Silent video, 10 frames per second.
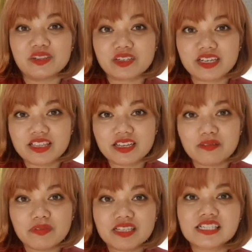look at
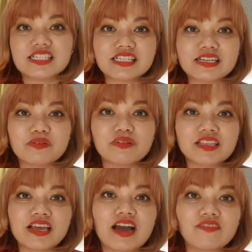them and see what
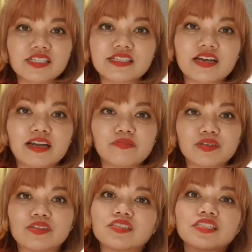they have inside
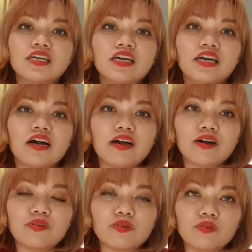because
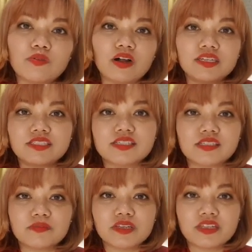uh, wallet is
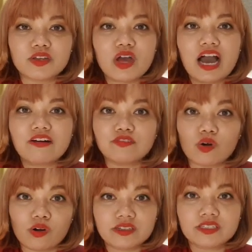something that you have
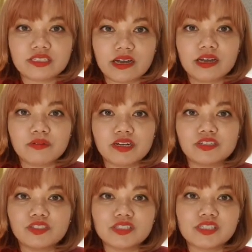all the time and
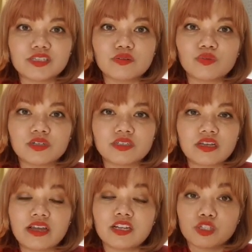I'll just see what
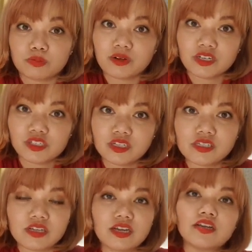and it's
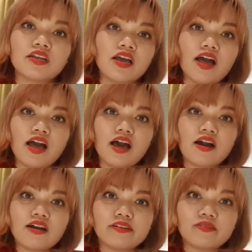precious and
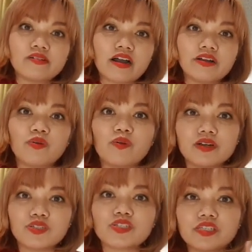I kind of
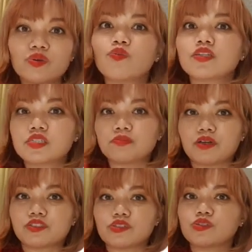want to see what's
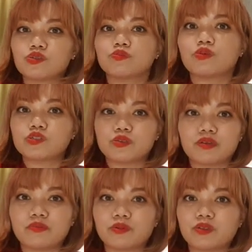precious to most
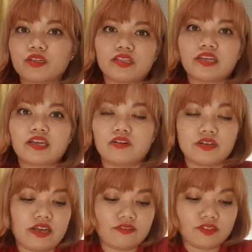people that they
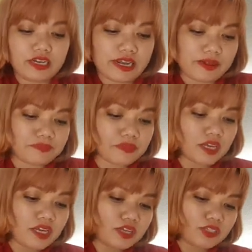carry every day.
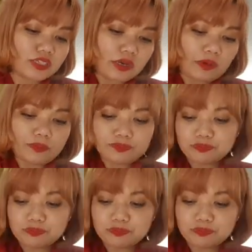So,